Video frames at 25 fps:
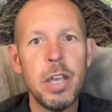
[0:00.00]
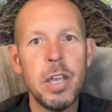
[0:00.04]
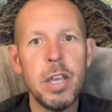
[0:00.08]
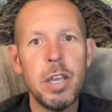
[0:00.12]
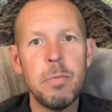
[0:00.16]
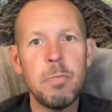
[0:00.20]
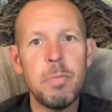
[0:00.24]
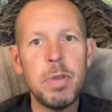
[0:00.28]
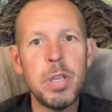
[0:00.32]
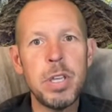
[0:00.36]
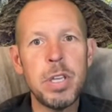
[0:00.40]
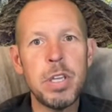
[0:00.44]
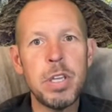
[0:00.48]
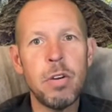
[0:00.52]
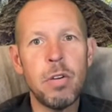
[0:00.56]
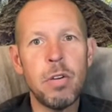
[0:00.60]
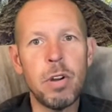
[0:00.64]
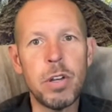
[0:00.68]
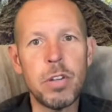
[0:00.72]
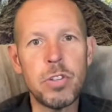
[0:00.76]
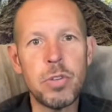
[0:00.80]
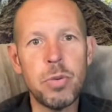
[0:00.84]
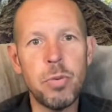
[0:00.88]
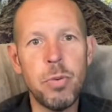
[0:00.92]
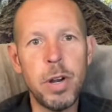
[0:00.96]
Being here
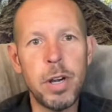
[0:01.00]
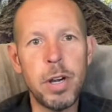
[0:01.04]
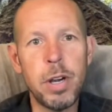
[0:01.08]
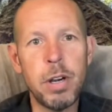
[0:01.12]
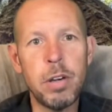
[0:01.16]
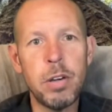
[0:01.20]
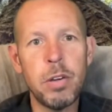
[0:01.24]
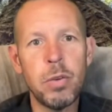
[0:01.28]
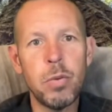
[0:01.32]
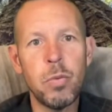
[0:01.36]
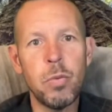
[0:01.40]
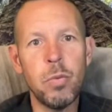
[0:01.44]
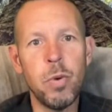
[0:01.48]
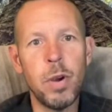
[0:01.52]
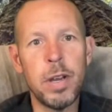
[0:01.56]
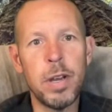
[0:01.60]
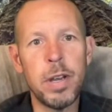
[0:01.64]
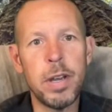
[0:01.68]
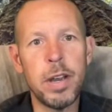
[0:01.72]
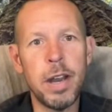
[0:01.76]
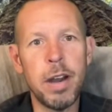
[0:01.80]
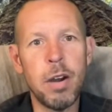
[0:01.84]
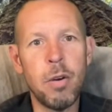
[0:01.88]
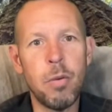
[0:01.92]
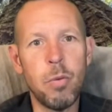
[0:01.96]
on Twitter when
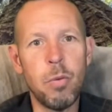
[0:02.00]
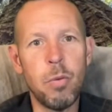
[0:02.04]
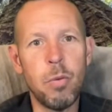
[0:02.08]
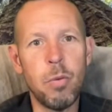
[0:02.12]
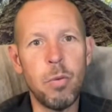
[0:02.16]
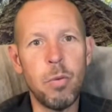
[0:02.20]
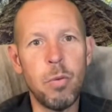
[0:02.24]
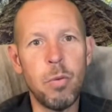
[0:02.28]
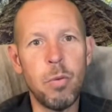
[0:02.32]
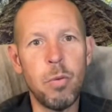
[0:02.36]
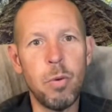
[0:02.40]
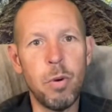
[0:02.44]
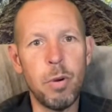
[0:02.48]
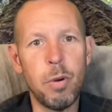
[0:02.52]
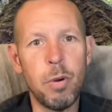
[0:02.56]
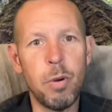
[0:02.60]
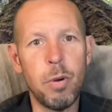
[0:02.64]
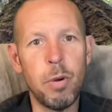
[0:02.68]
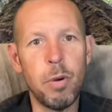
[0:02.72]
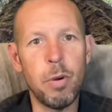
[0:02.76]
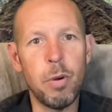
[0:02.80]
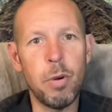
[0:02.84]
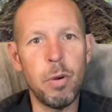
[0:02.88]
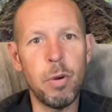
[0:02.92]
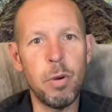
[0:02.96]
there were
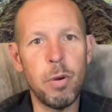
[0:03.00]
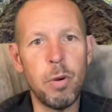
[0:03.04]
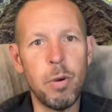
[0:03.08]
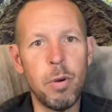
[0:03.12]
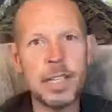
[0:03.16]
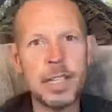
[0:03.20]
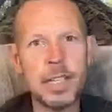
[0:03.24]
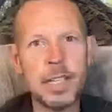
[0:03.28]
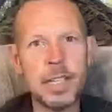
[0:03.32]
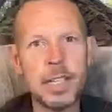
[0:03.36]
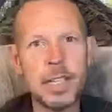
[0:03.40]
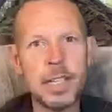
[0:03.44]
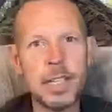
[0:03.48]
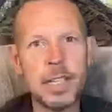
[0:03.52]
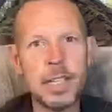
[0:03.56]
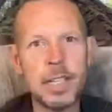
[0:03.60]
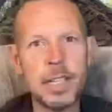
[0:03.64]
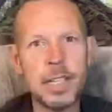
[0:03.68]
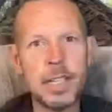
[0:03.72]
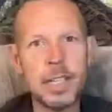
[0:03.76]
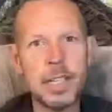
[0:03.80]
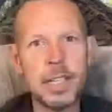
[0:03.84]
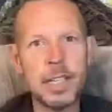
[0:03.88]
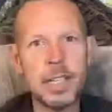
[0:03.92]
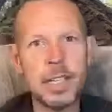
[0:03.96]
maybe less than
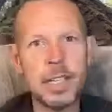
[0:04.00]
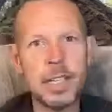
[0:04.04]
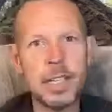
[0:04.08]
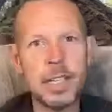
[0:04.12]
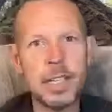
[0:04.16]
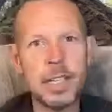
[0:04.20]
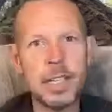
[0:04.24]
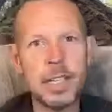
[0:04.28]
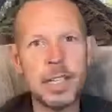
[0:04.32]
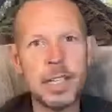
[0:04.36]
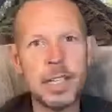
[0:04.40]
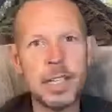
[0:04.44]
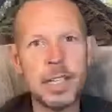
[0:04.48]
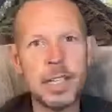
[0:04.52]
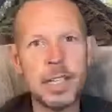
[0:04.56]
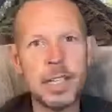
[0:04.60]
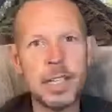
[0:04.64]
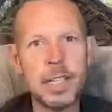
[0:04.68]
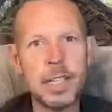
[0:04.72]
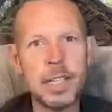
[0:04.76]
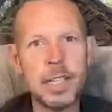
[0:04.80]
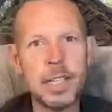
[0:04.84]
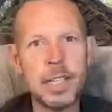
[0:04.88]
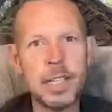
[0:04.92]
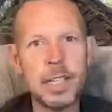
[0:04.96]
100 of us
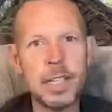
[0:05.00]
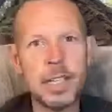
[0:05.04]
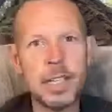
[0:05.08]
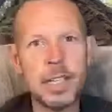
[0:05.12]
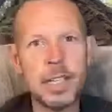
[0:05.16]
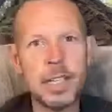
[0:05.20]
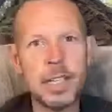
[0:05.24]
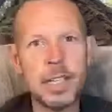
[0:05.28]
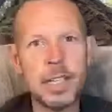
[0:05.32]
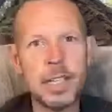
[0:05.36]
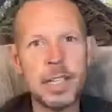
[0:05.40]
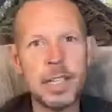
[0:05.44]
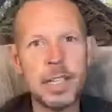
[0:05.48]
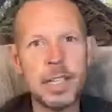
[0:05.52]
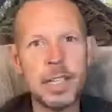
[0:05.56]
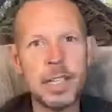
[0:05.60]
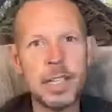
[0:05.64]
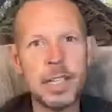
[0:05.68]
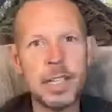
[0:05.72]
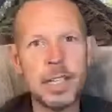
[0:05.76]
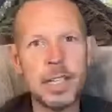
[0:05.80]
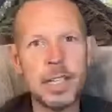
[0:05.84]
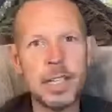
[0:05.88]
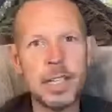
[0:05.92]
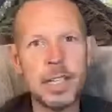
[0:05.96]
actively promoting and
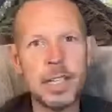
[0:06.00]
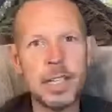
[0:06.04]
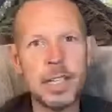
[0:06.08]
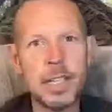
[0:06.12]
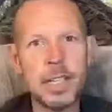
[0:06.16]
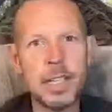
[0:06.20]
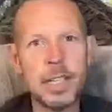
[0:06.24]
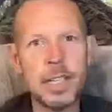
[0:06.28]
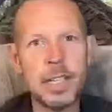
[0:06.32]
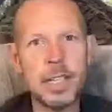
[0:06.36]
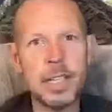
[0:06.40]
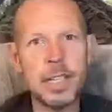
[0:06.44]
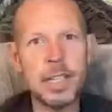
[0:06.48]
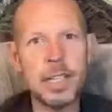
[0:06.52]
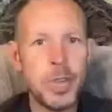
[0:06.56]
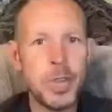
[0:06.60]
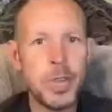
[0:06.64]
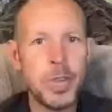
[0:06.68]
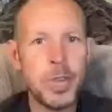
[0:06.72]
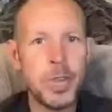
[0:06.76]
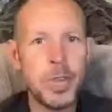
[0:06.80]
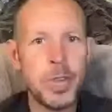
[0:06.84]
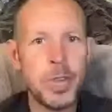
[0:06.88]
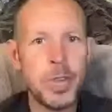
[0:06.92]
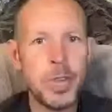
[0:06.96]
defending Hex.
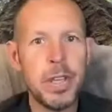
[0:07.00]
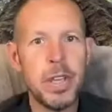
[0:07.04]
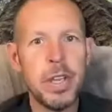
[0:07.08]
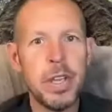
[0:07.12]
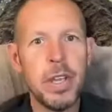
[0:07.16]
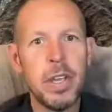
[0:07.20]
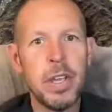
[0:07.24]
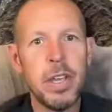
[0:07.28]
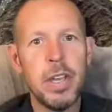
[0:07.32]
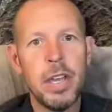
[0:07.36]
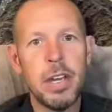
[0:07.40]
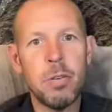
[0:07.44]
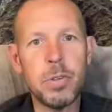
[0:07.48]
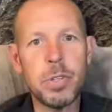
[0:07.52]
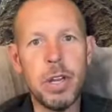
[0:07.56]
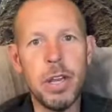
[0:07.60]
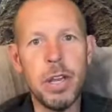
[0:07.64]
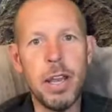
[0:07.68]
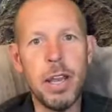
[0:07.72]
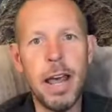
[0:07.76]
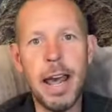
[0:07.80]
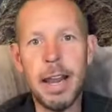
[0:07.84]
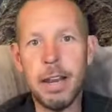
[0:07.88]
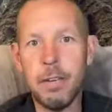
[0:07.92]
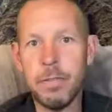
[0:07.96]
And there was a
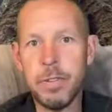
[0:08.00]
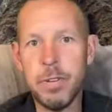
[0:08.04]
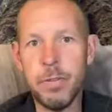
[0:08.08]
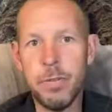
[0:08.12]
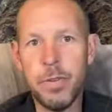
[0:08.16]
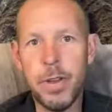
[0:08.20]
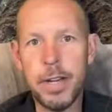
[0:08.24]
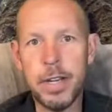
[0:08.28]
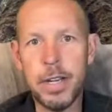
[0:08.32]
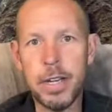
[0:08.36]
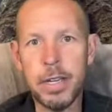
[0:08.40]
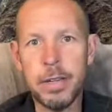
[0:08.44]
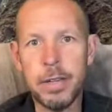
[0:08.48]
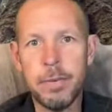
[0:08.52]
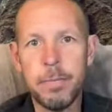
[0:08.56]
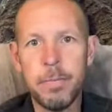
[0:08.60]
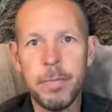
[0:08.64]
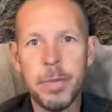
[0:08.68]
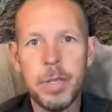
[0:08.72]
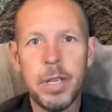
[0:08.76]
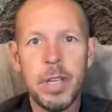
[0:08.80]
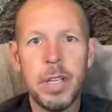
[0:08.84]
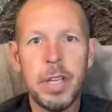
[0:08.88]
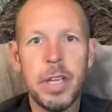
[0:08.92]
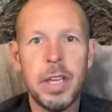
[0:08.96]
lot of defending.
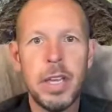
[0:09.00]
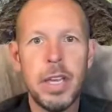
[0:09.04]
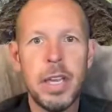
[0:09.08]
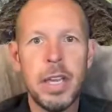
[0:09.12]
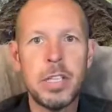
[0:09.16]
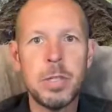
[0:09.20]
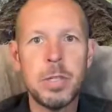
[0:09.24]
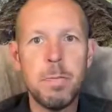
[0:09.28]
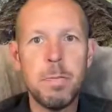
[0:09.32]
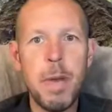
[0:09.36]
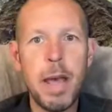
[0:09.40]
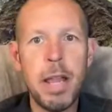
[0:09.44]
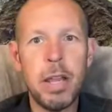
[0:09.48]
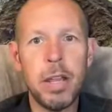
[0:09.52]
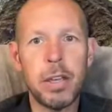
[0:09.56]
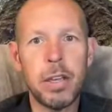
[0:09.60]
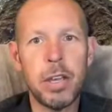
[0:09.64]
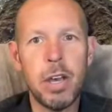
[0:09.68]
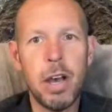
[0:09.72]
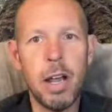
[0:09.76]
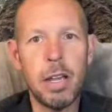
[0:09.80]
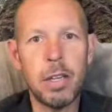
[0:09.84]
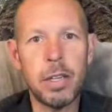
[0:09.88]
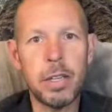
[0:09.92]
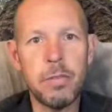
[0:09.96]
It's
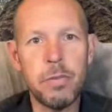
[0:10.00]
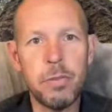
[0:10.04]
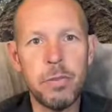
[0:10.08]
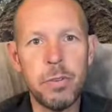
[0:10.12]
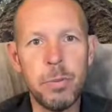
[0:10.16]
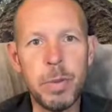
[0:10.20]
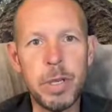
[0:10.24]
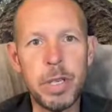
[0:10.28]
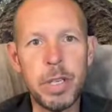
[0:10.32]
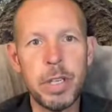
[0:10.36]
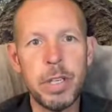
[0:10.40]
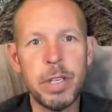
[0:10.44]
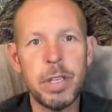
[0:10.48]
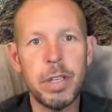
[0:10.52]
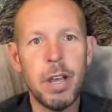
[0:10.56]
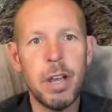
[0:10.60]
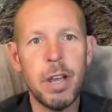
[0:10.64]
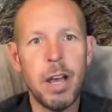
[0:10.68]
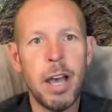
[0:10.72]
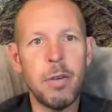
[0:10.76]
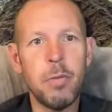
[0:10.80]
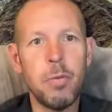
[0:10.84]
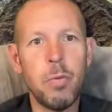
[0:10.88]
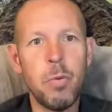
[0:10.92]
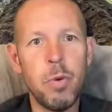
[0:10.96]
melancholy for me.
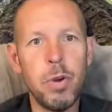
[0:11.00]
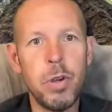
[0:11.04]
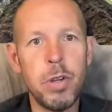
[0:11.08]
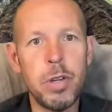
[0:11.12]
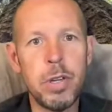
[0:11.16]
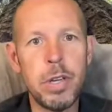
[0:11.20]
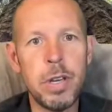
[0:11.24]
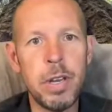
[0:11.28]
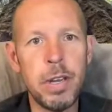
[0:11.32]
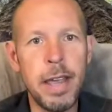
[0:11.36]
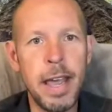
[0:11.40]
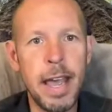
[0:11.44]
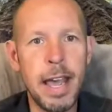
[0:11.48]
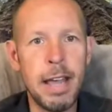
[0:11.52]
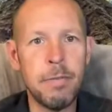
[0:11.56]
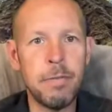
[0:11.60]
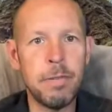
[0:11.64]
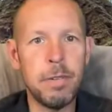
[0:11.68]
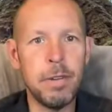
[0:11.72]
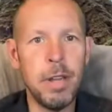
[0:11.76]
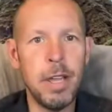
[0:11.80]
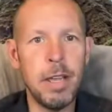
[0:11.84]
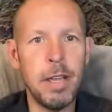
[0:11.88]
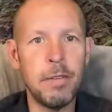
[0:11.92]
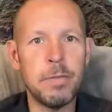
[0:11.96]
I would have
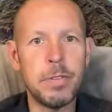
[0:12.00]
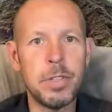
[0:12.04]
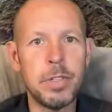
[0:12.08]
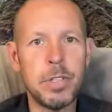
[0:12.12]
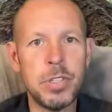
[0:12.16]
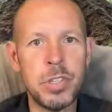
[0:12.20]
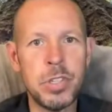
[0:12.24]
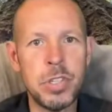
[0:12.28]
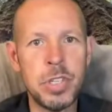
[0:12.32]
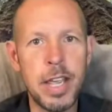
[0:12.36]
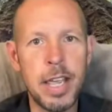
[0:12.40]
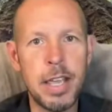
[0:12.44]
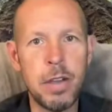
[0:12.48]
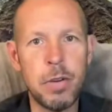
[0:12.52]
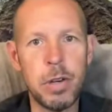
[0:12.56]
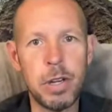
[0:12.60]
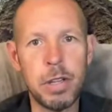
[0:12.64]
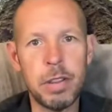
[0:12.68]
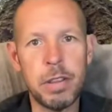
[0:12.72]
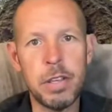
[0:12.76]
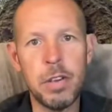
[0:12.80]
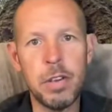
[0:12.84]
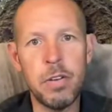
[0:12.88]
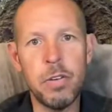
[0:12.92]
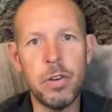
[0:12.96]
loved to stay on
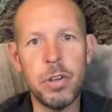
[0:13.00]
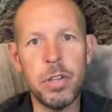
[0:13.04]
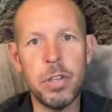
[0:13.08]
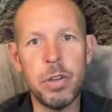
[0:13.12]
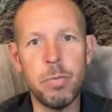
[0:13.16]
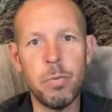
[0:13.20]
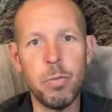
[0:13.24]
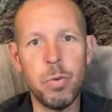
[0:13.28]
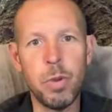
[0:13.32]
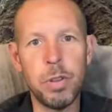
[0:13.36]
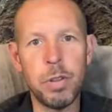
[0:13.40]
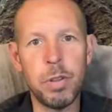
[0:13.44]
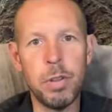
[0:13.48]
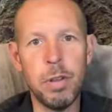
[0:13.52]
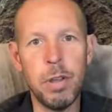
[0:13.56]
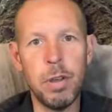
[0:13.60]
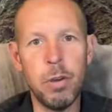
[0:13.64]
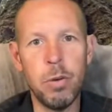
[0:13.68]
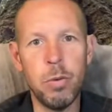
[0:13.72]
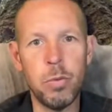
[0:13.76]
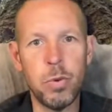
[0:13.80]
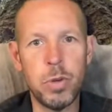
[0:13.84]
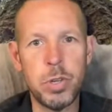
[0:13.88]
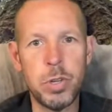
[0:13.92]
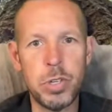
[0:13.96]
Ethereum with low
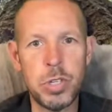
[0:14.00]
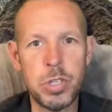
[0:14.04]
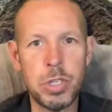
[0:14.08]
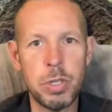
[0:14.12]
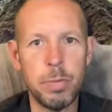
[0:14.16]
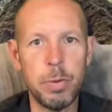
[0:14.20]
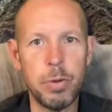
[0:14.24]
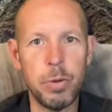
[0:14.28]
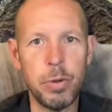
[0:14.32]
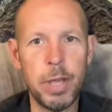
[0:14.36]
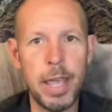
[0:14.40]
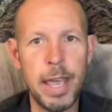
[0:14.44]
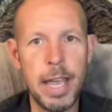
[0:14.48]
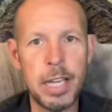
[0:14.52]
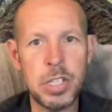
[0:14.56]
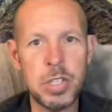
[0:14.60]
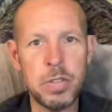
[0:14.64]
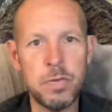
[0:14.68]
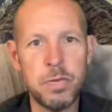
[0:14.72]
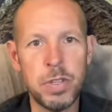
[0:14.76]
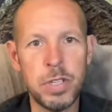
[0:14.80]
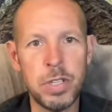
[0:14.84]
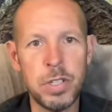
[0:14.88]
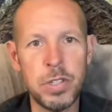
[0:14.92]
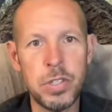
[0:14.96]
reasonable gas
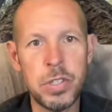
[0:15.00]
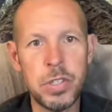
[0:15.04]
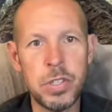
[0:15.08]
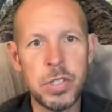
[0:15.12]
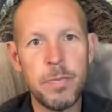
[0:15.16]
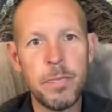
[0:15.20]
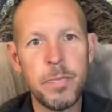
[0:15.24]
fees